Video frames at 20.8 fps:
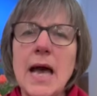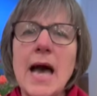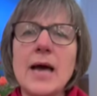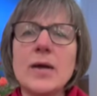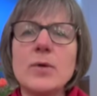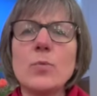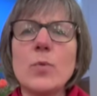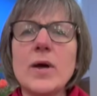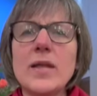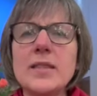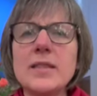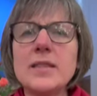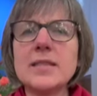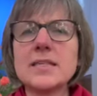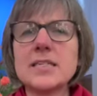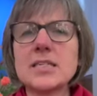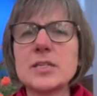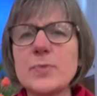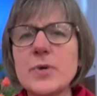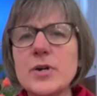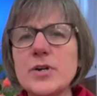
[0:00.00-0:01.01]
And when the
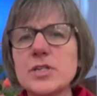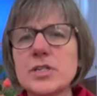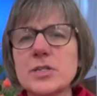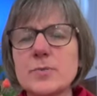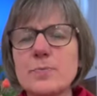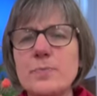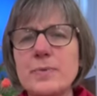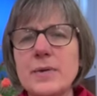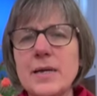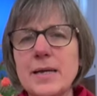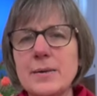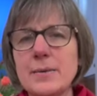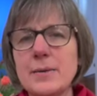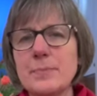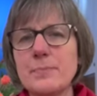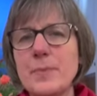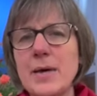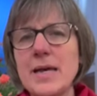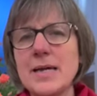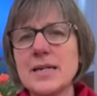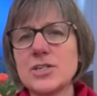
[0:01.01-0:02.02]
spirits
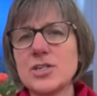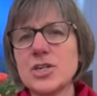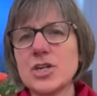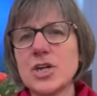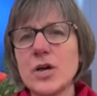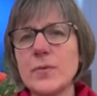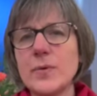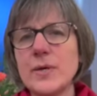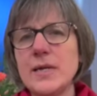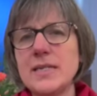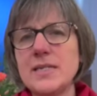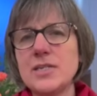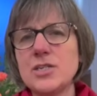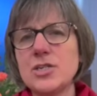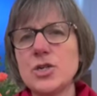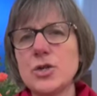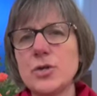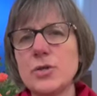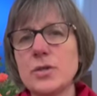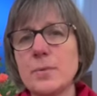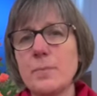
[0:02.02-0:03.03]
beg to go
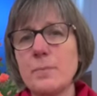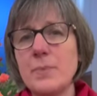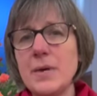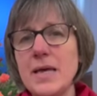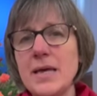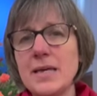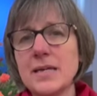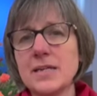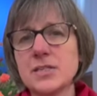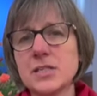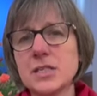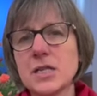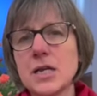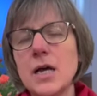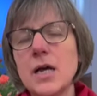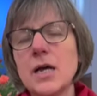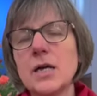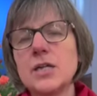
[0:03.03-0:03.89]
into the pigs,